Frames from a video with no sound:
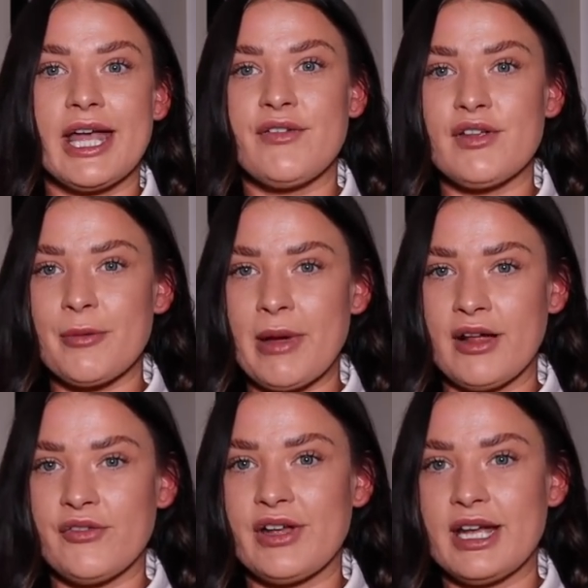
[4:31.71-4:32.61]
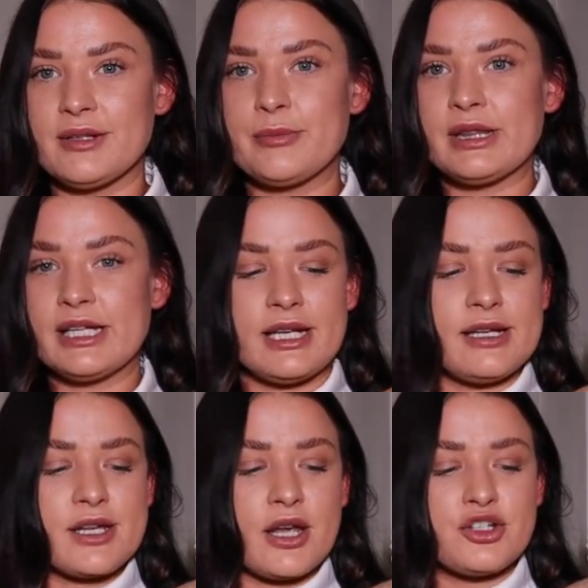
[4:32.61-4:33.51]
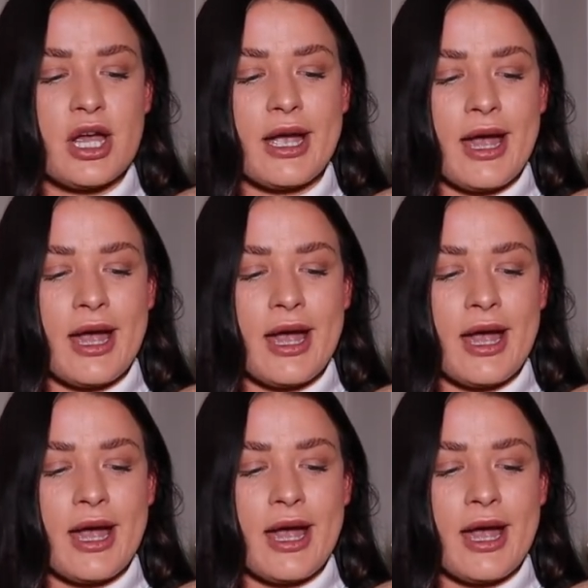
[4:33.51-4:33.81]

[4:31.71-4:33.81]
if you like my outfit, please go check